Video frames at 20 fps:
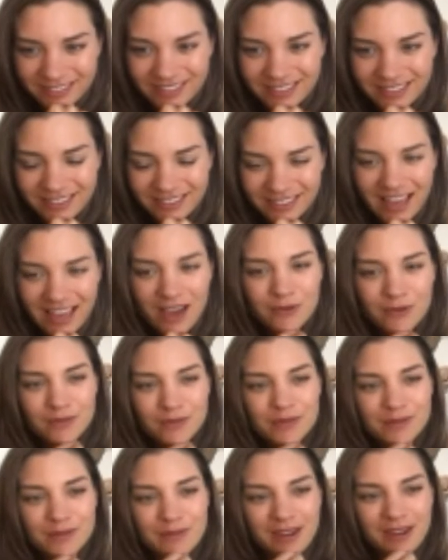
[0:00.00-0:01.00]
That would
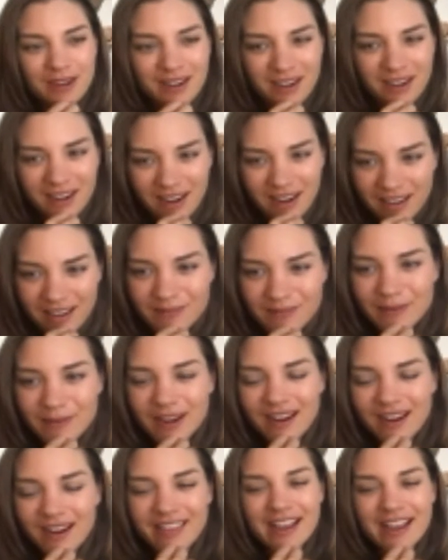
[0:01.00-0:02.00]
be my nightmare.
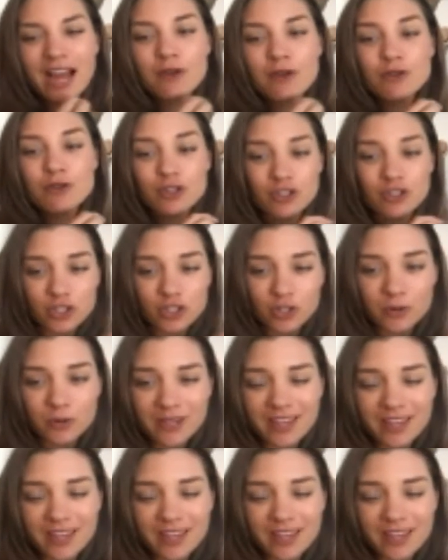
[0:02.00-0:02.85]
Like I would do it,